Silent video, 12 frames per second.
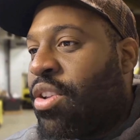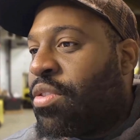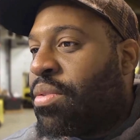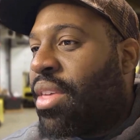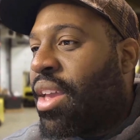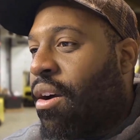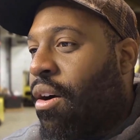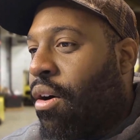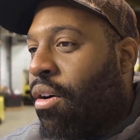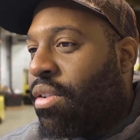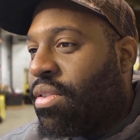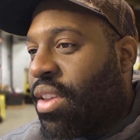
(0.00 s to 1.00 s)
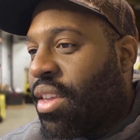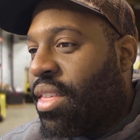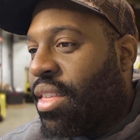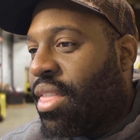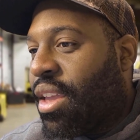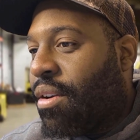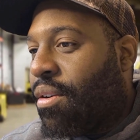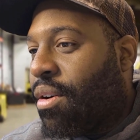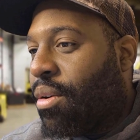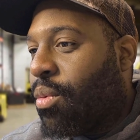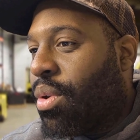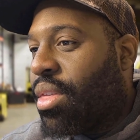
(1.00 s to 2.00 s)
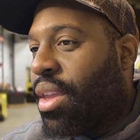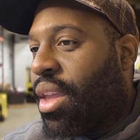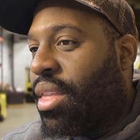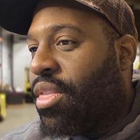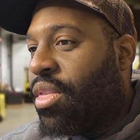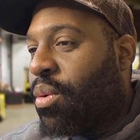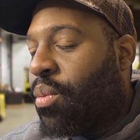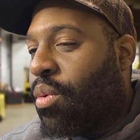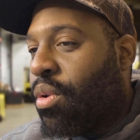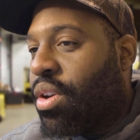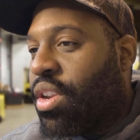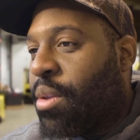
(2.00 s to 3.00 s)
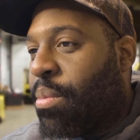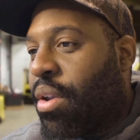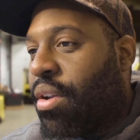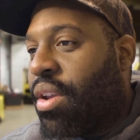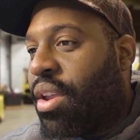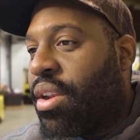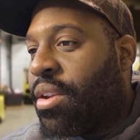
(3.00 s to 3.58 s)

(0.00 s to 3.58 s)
sure they all say that they are within the warranty period.